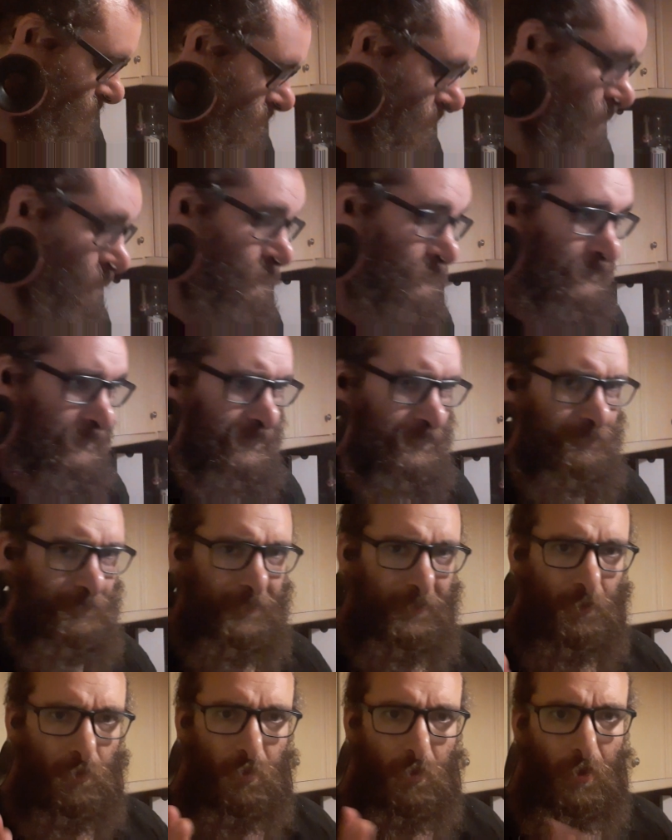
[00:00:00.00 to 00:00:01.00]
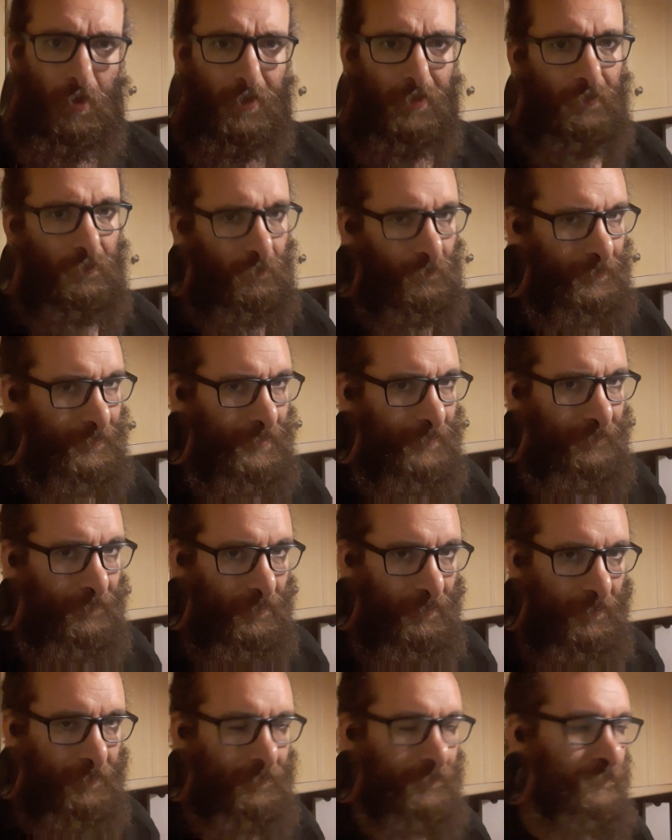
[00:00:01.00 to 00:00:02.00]
obviously this will be quite a long way down the
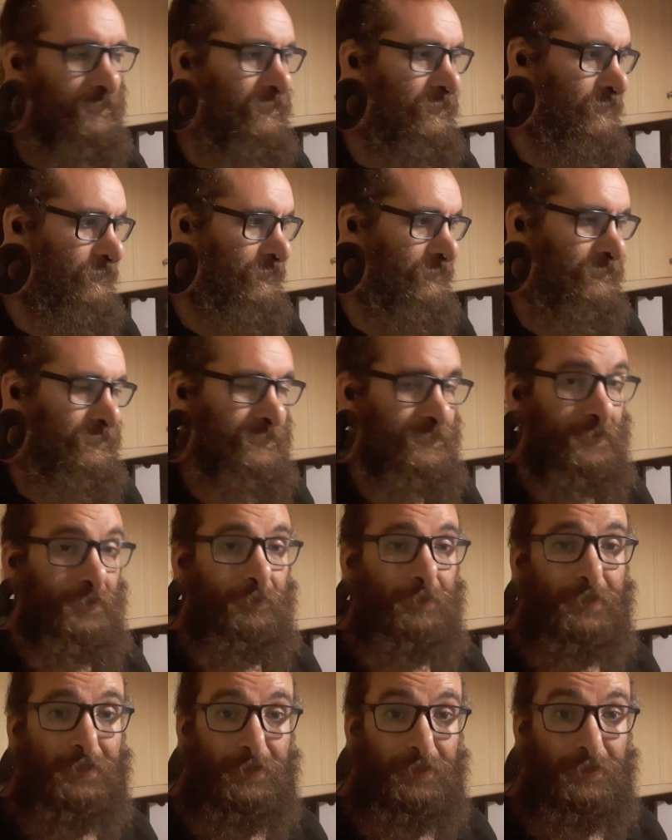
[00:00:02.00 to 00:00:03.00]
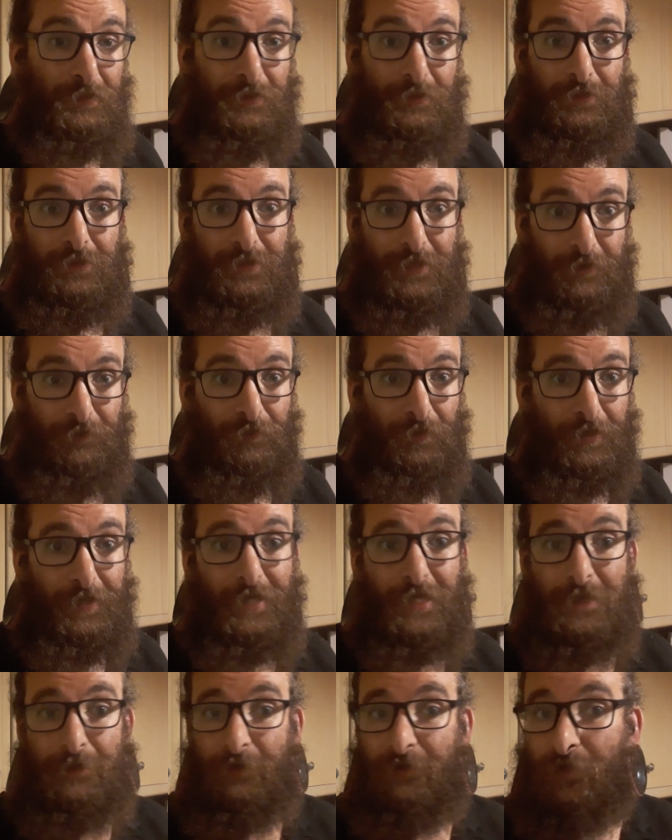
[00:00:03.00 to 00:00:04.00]
line. It will still be several
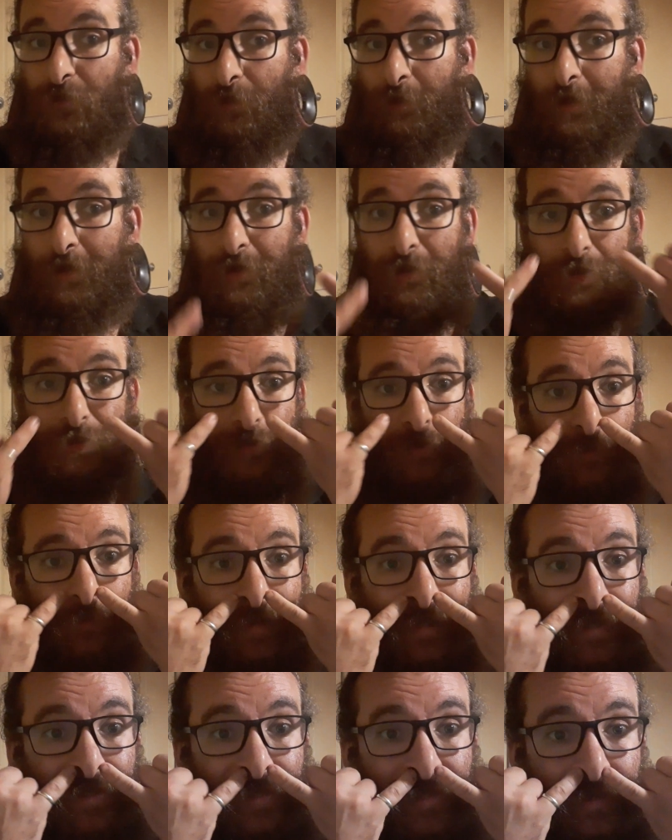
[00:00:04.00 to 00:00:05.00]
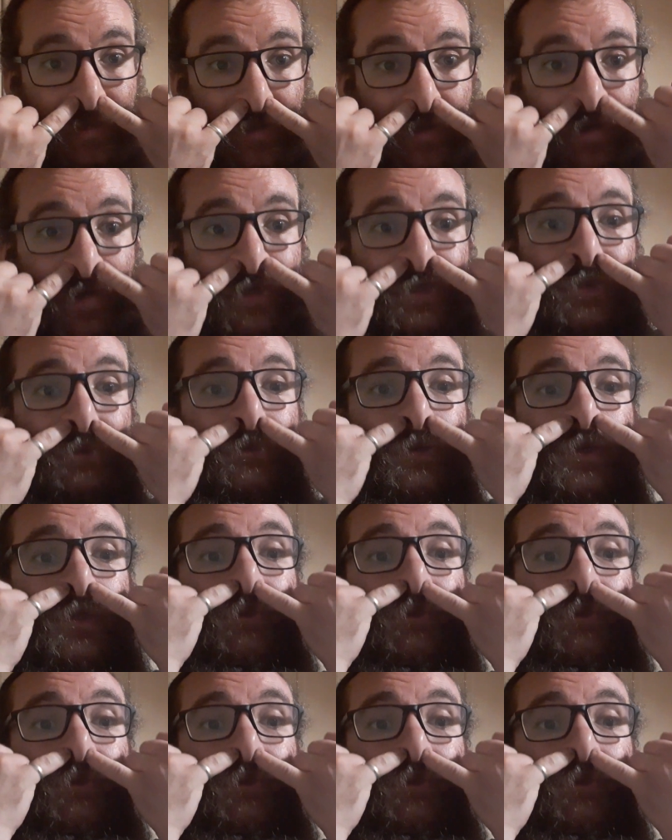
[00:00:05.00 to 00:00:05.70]
years before my nostril piercings are actually bigger